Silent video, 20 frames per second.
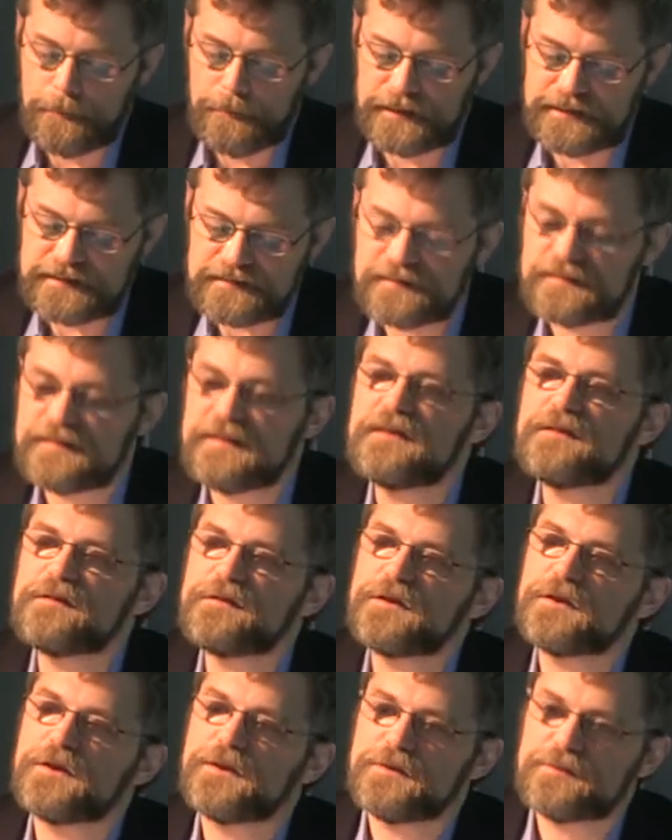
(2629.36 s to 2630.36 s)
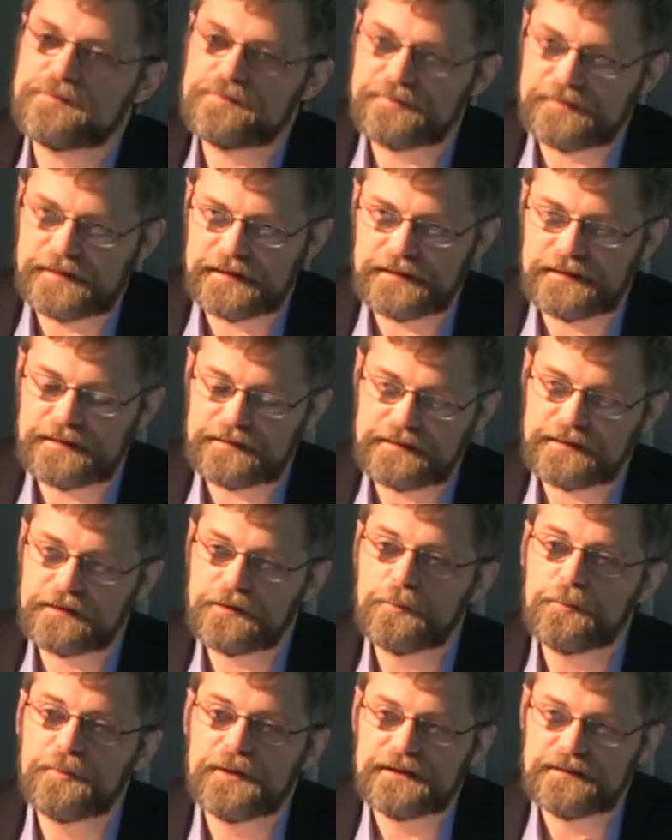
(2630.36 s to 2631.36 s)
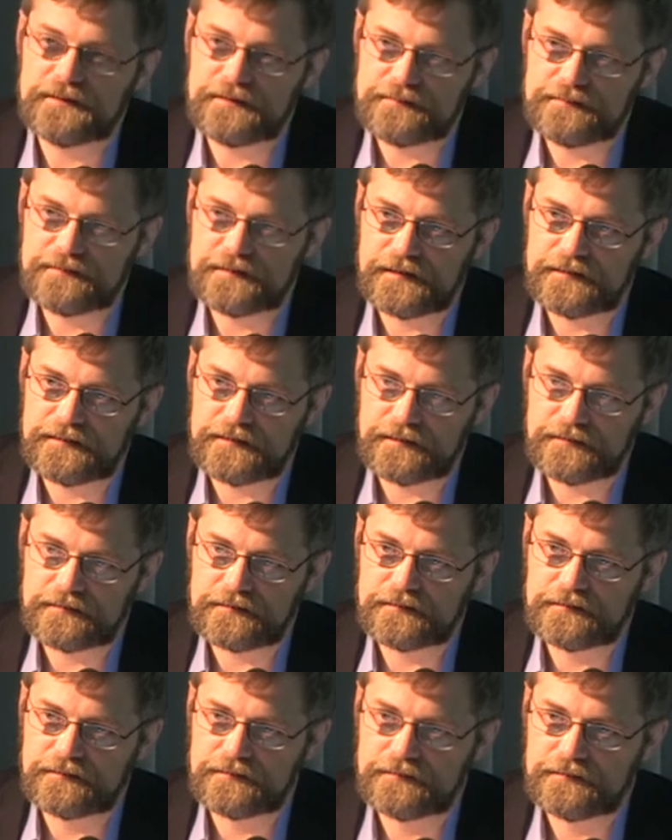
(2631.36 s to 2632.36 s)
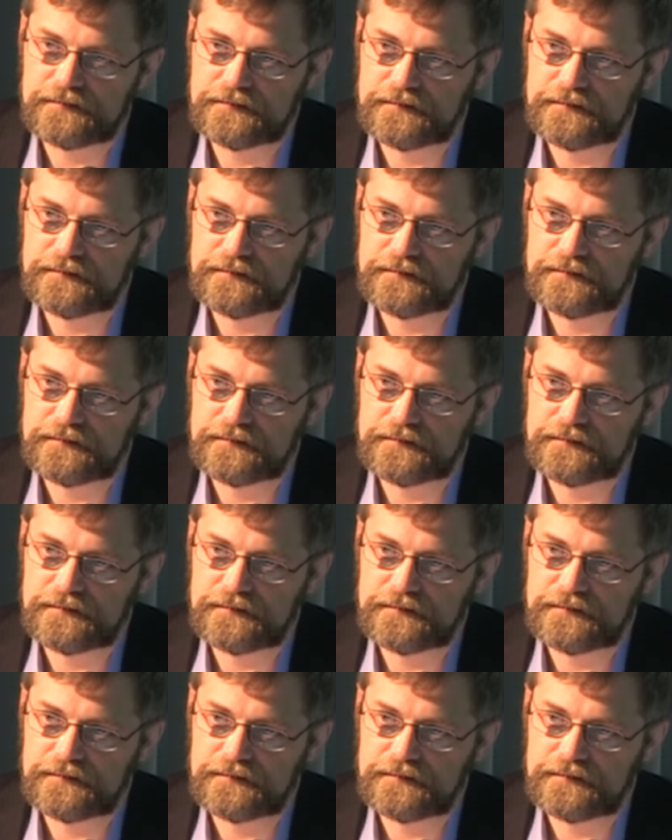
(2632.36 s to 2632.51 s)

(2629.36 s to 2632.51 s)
But it's easier to find it in competitive settings.